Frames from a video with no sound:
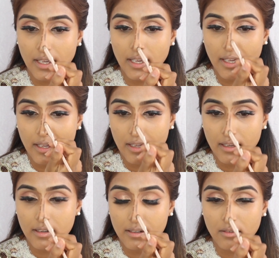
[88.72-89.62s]

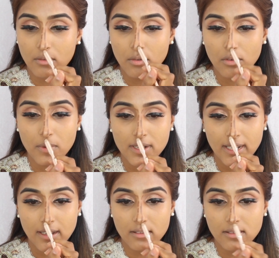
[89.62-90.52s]
And all the way
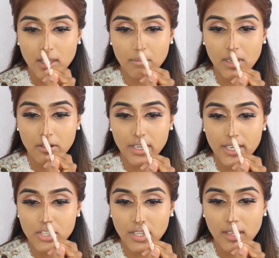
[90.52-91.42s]
down so they mirror
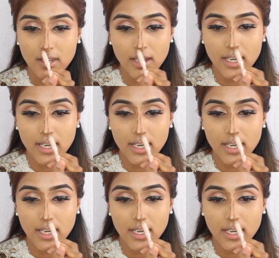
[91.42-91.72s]
each other,